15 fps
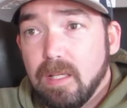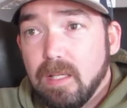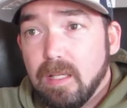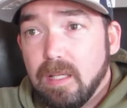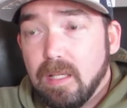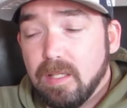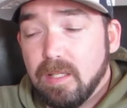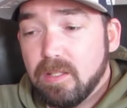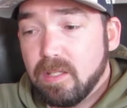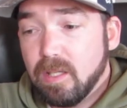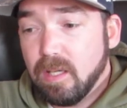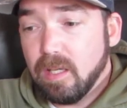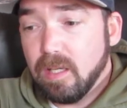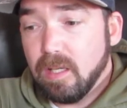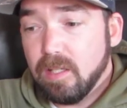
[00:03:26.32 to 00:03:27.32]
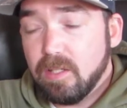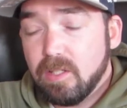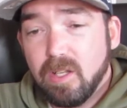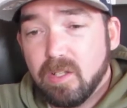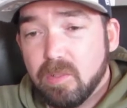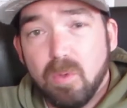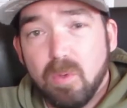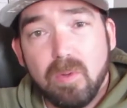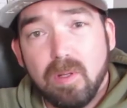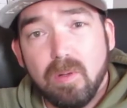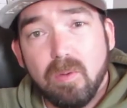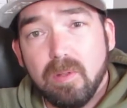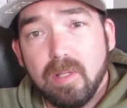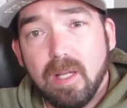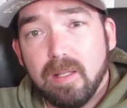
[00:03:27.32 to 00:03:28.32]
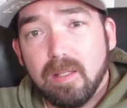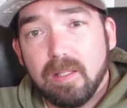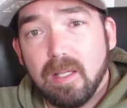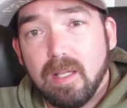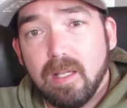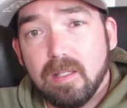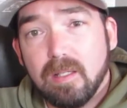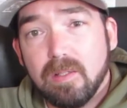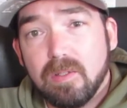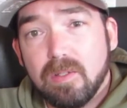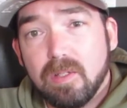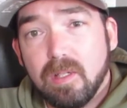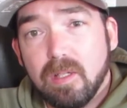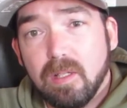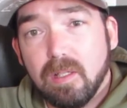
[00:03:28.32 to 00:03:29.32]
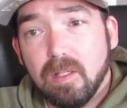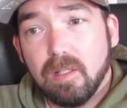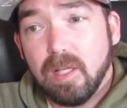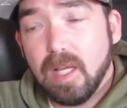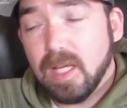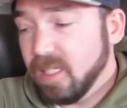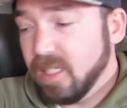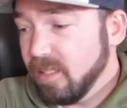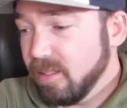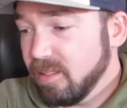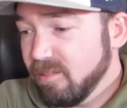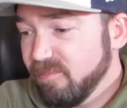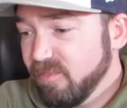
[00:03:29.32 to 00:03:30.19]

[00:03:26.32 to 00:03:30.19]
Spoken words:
it sells more than all the other kinds, and